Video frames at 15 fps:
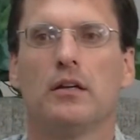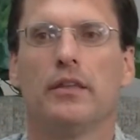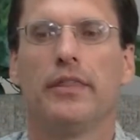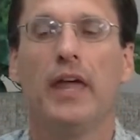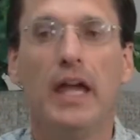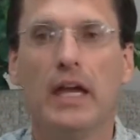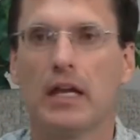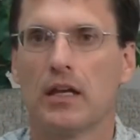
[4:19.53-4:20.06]

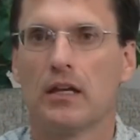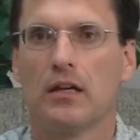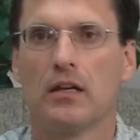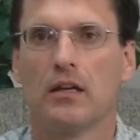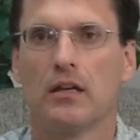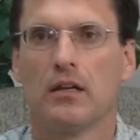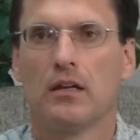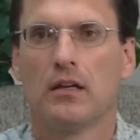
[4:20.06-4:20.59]
thing.
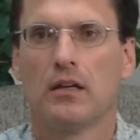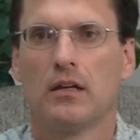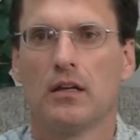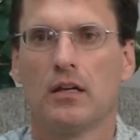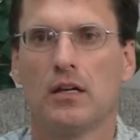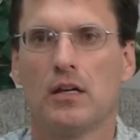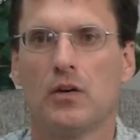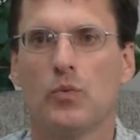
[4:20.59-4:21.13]

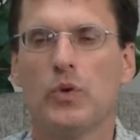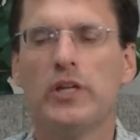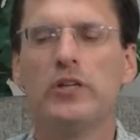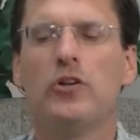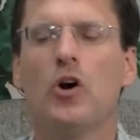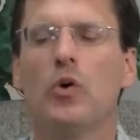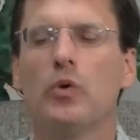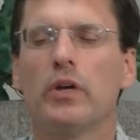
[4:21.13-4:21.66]
We
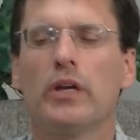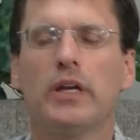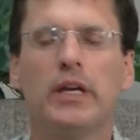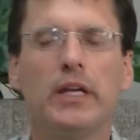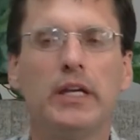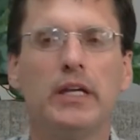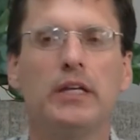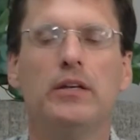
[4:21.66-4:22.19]
don't
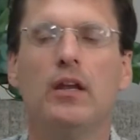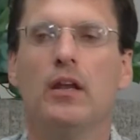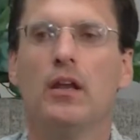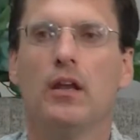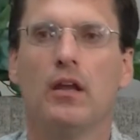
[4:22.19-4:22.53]
need